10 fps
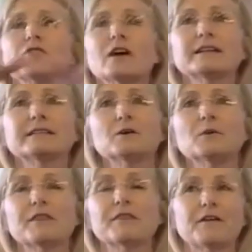trying to deal
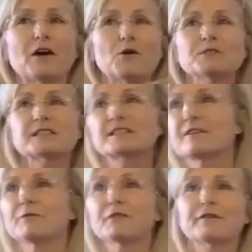with their own
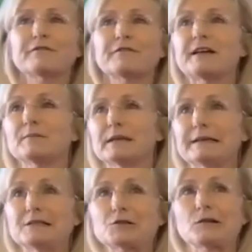stuff with their
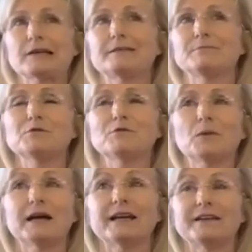family and trying to move
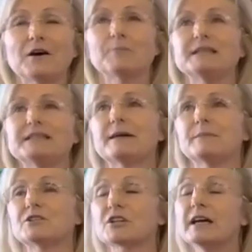away and not be
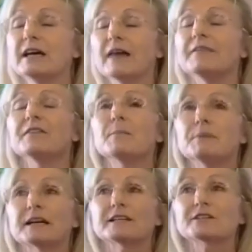damaged. And then the
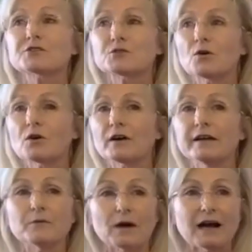biggest
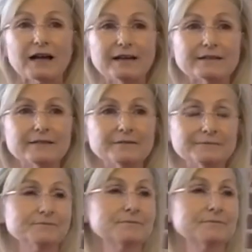story, right?
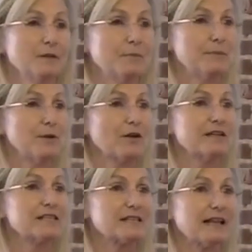The people are
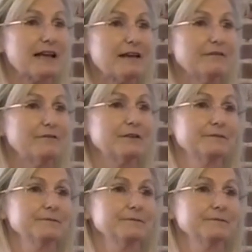enslaved,